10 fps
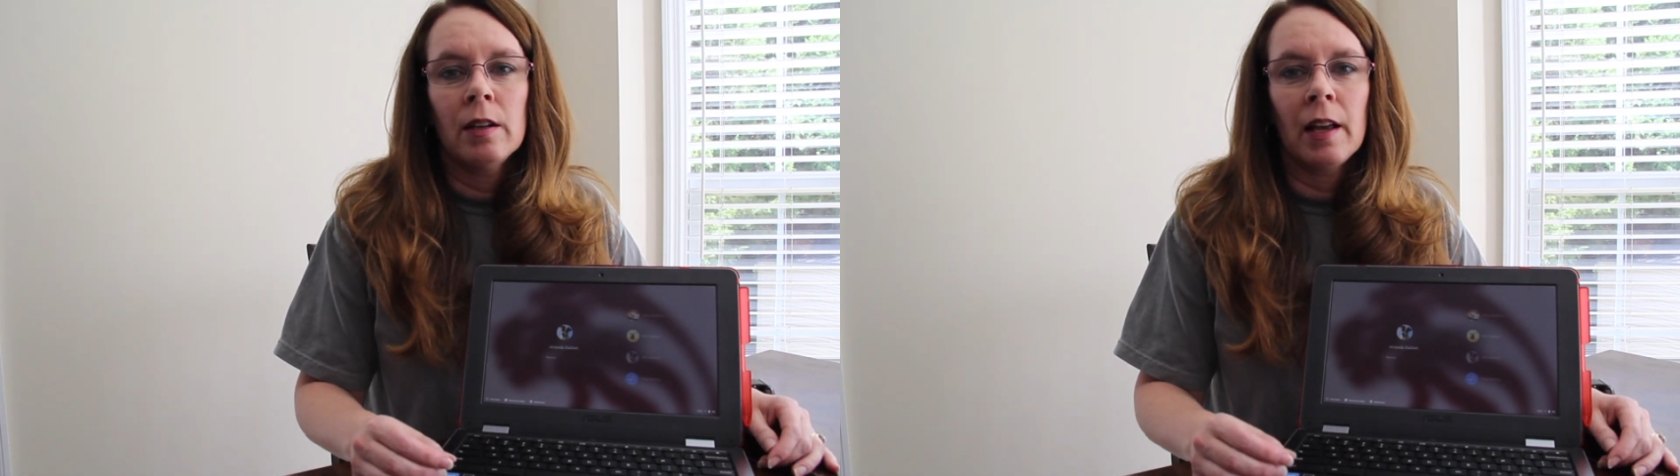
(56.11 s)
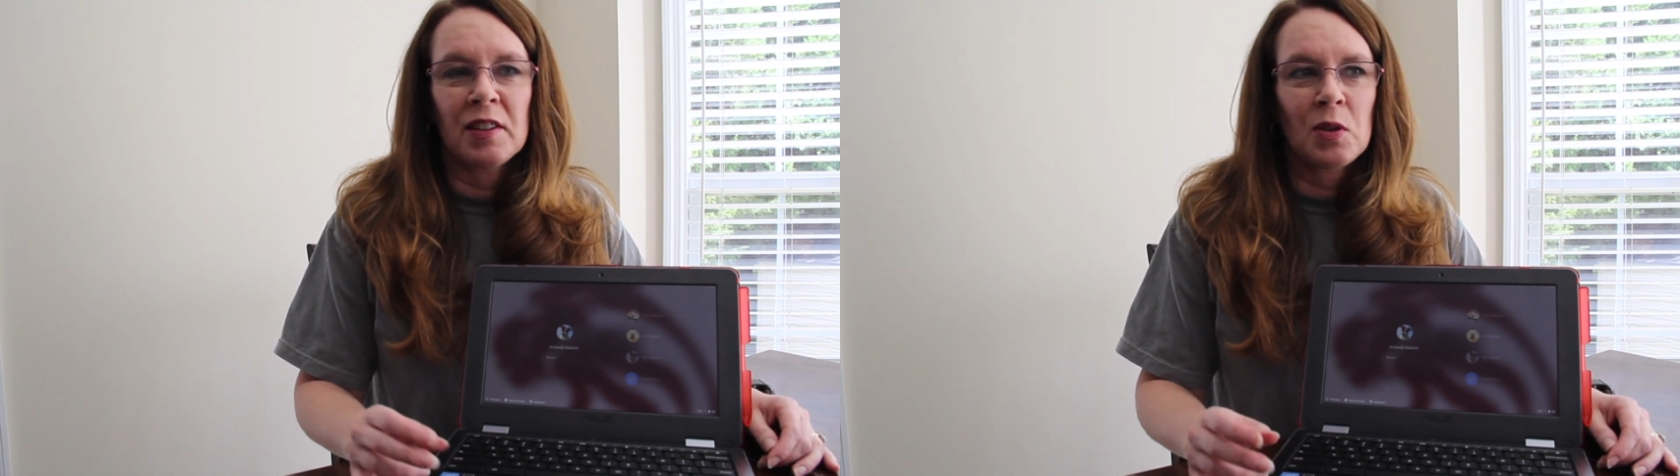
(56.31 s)

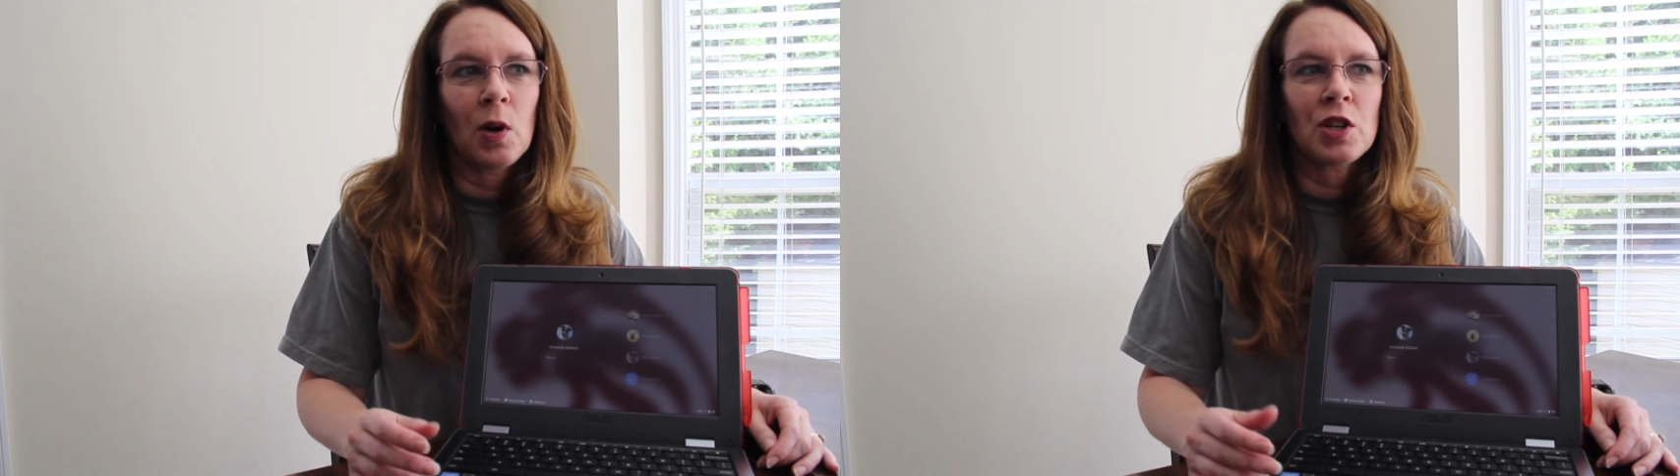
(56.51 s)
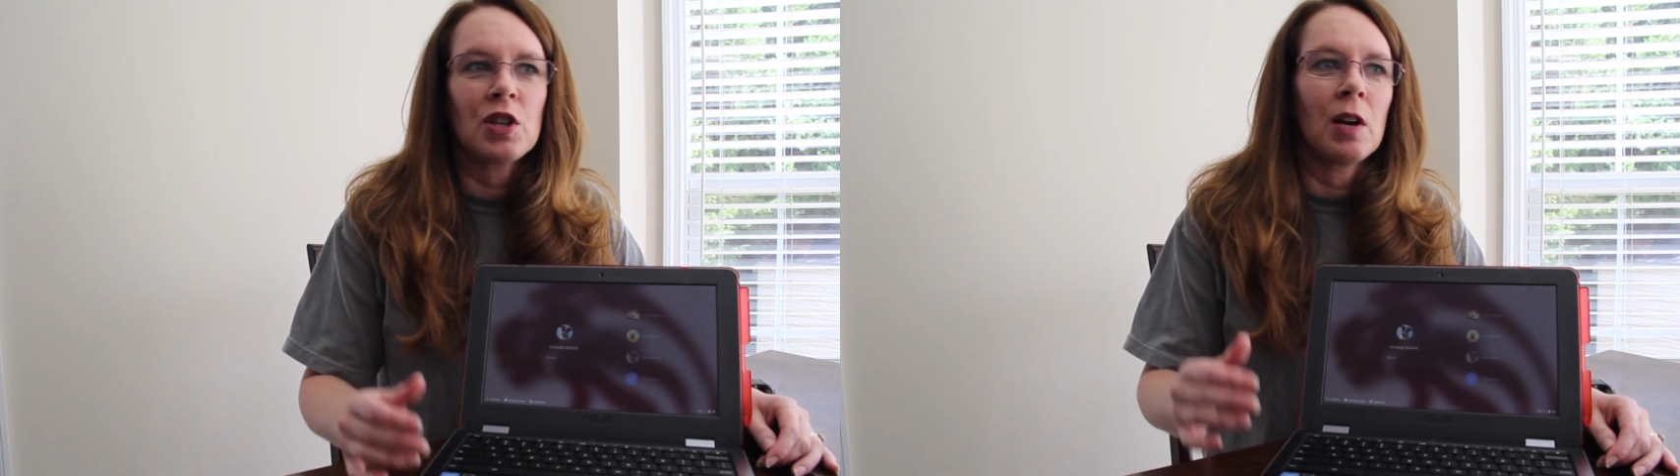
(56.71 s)
Next
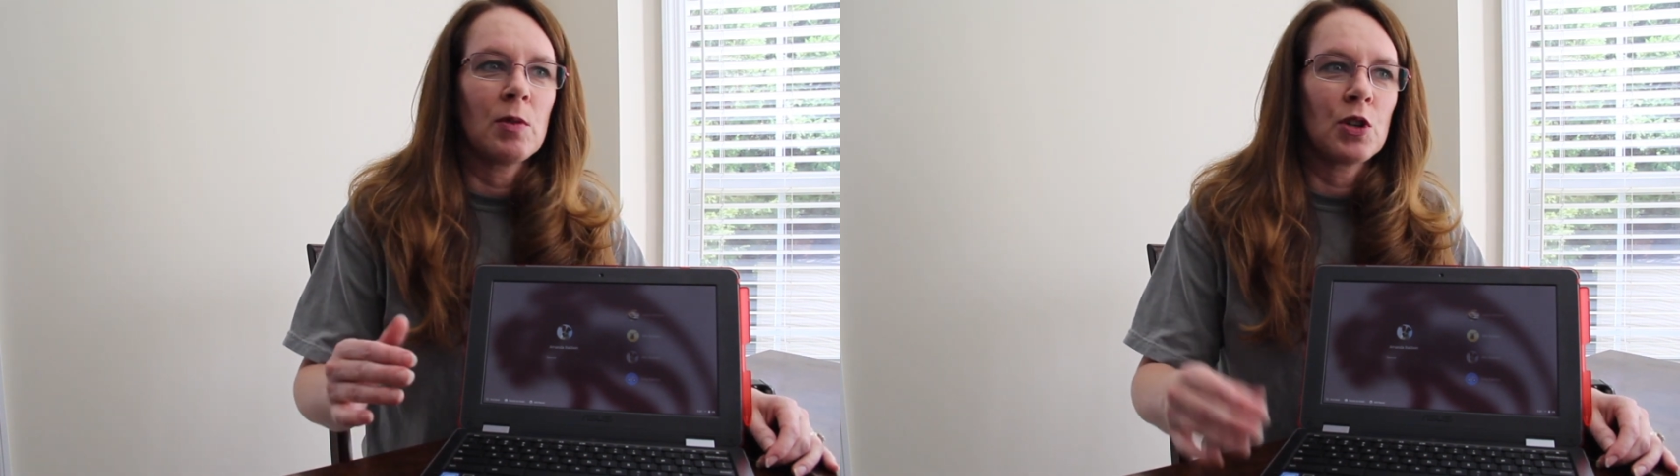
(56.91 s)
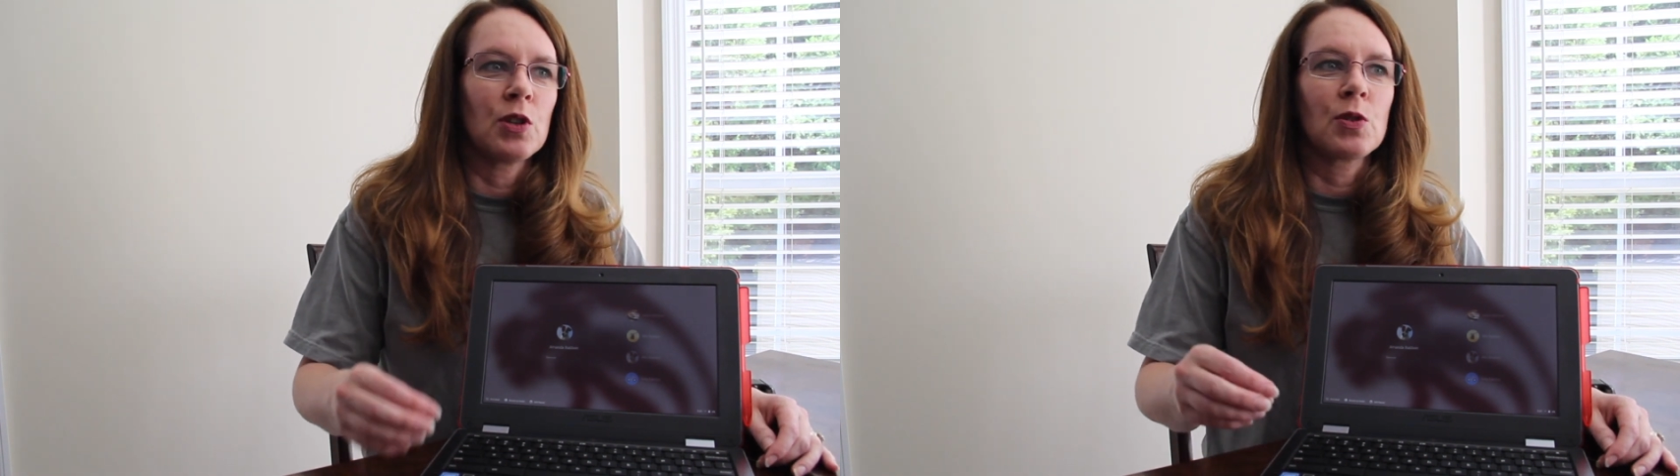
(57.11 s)
question I'm
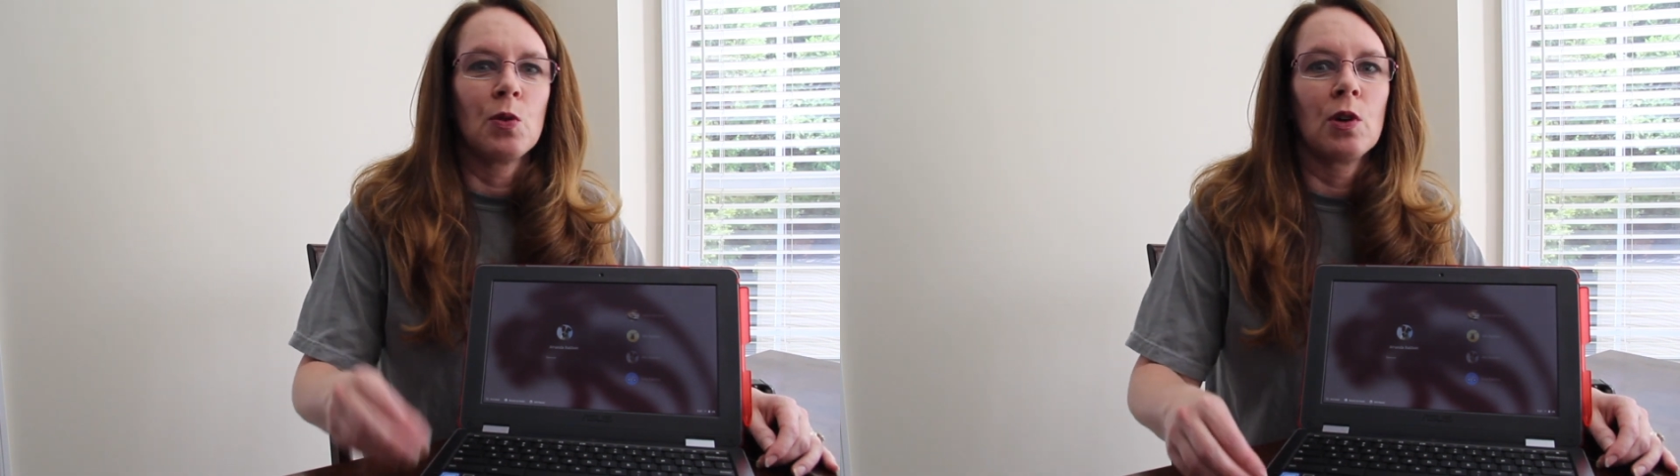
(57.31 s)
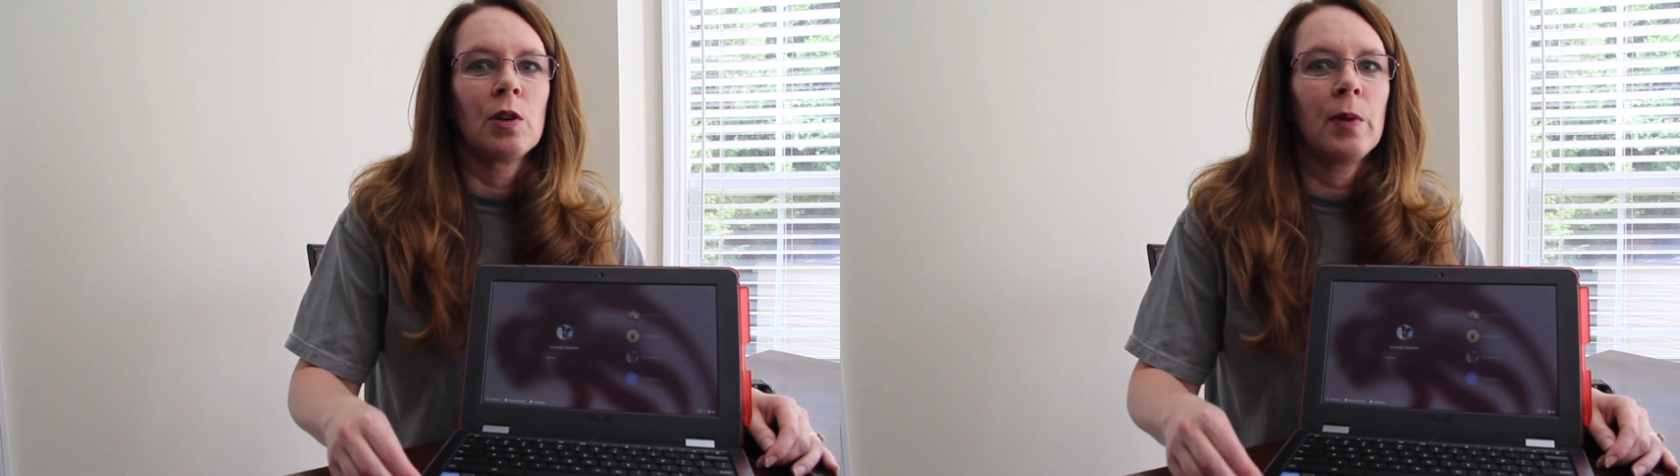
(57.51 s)
sure is
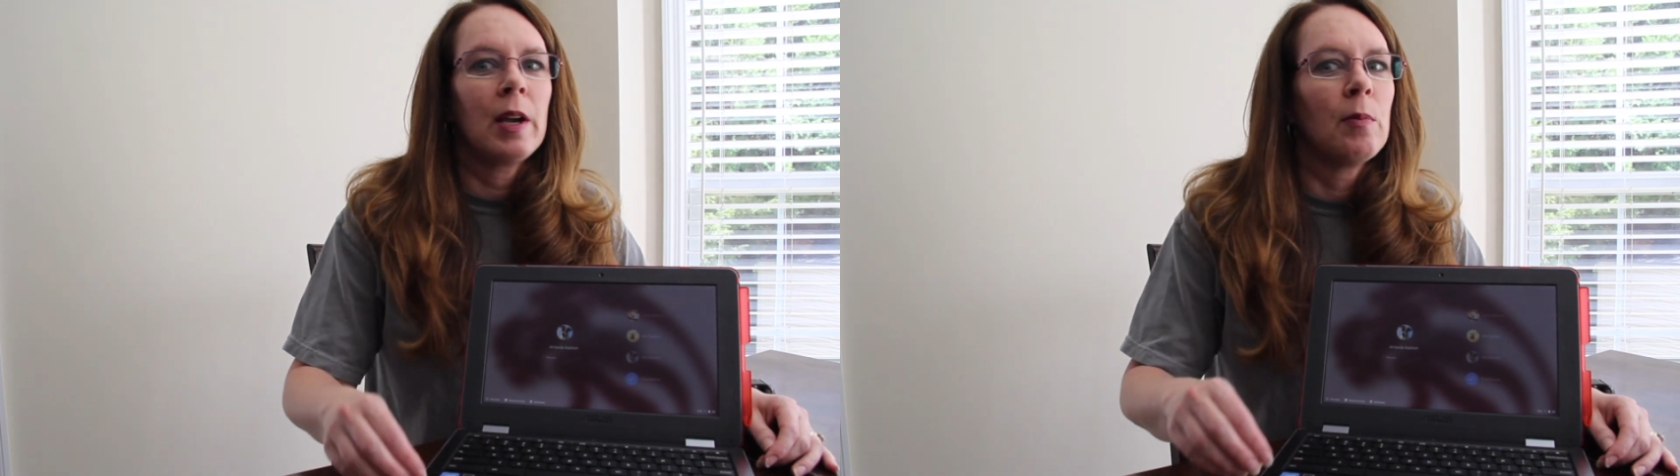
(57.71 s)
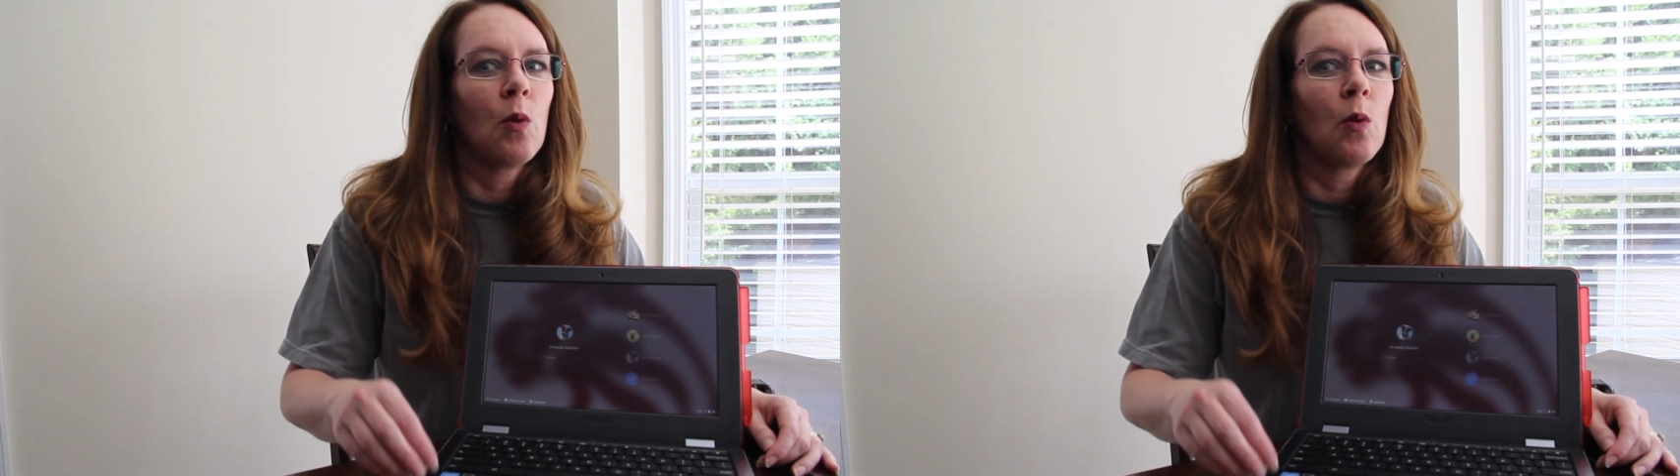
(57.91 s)
going to be,